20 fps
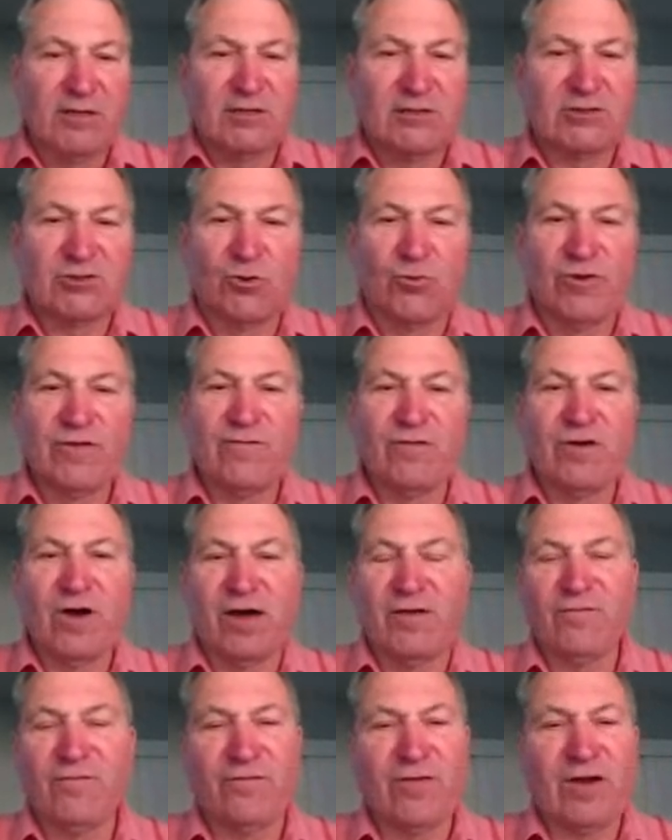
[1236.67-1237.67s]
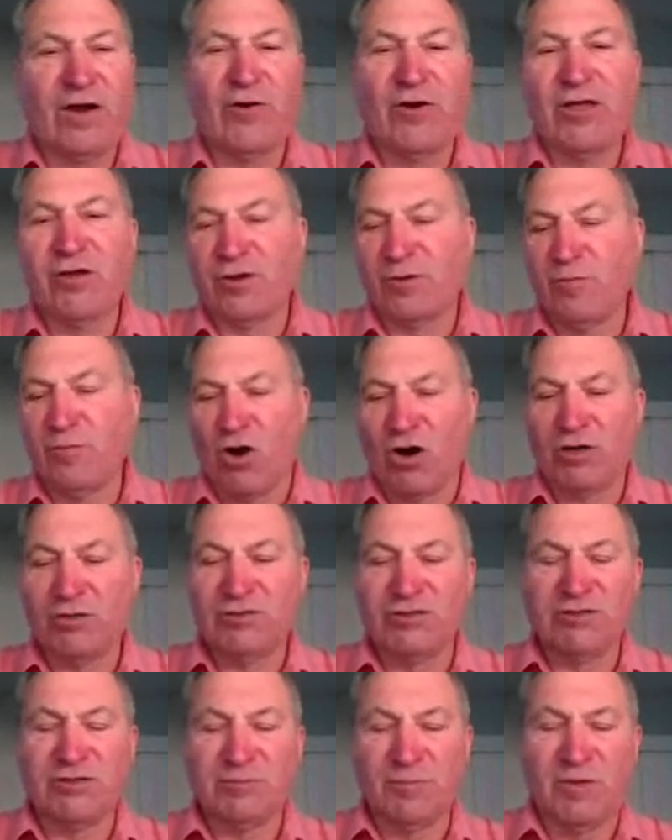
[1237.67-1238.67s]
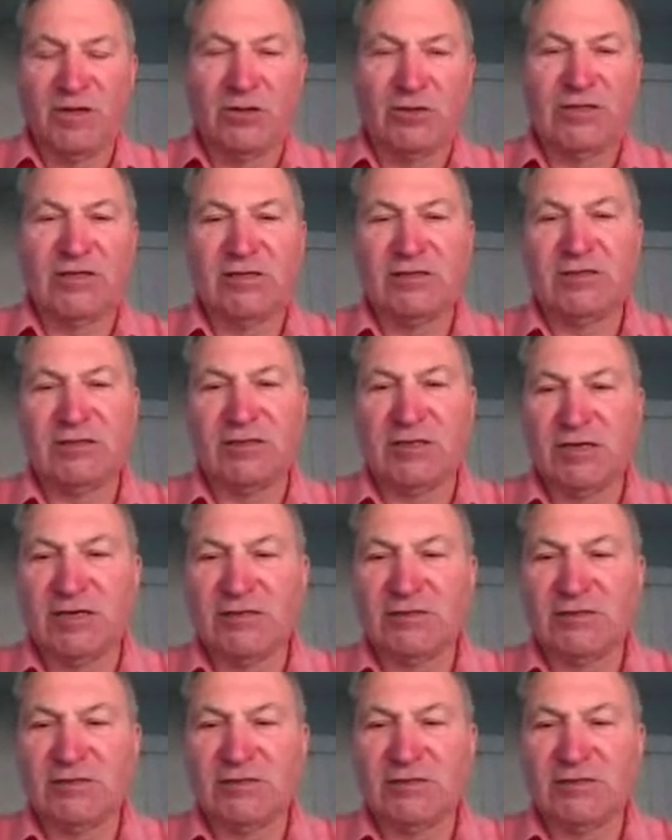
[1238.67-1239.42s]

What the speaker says: So we've got very good margins built into